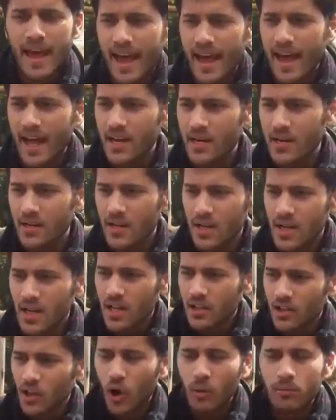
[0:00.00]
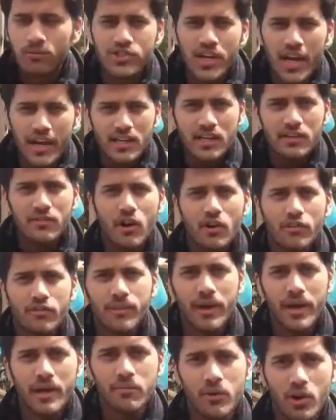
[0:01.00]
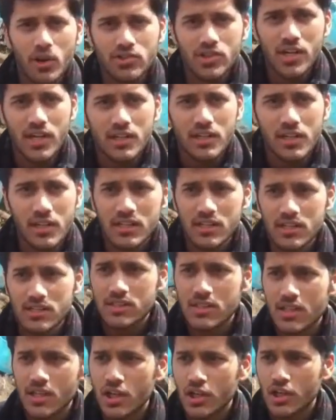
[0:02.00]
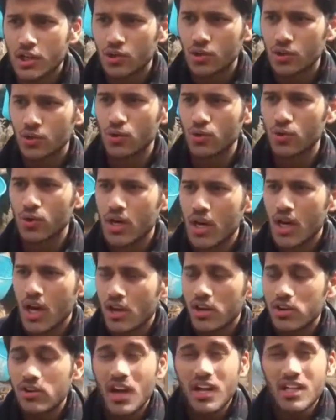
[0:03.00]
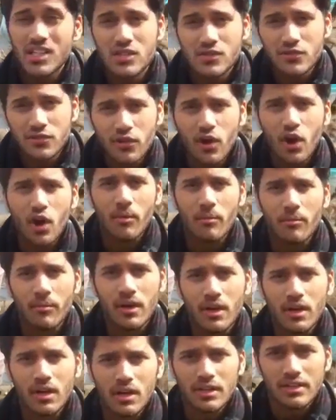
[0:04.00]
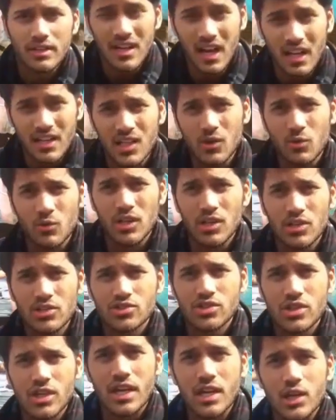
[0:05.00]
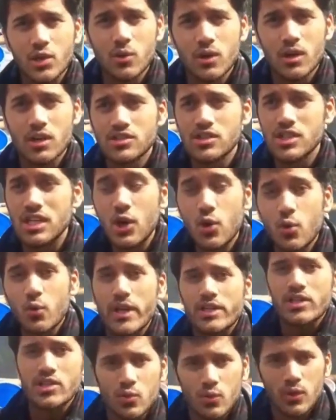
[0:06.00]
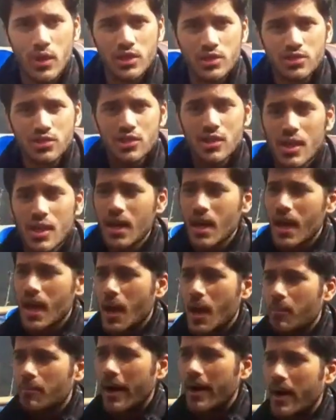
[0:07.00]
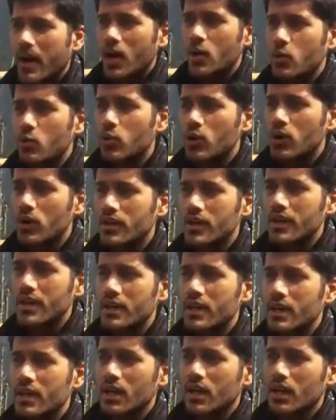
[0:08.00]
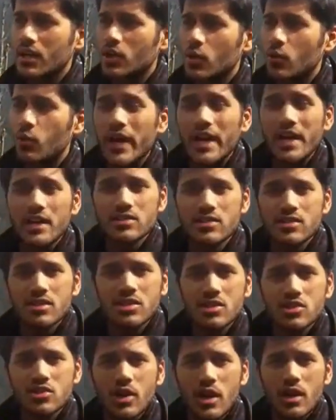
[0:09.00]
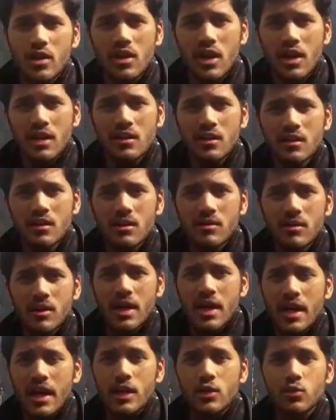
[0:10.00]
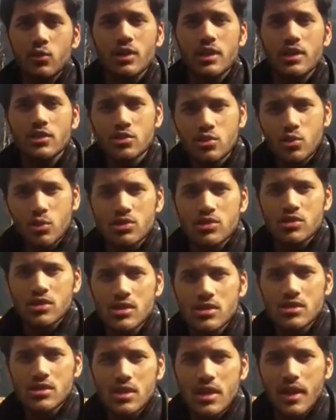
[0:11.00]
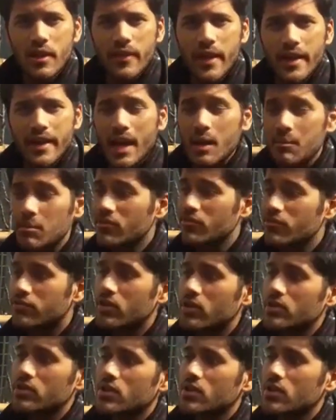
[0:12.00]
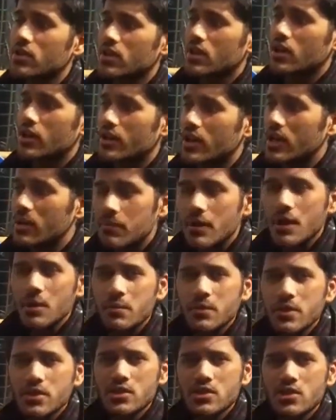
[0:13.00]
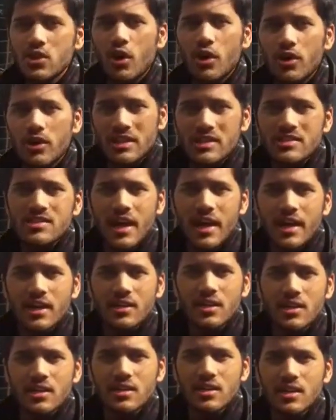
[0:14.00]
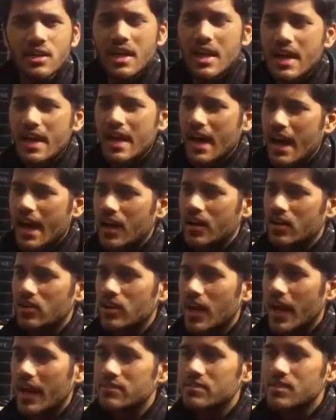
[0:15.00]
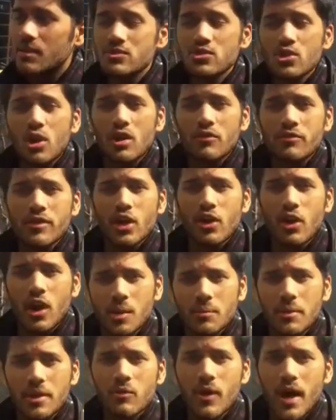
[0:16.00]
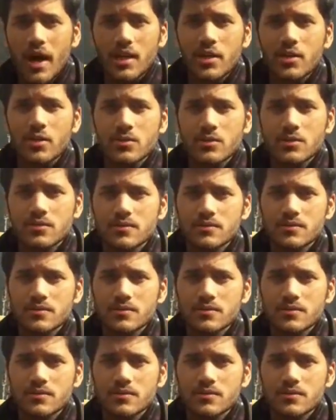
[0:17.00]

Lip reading: And the objective of my project is to transform the Naddi village into a zero waste village by converting the waste generated into resources that can be further repurposed or recycled and drive some sort of economic value.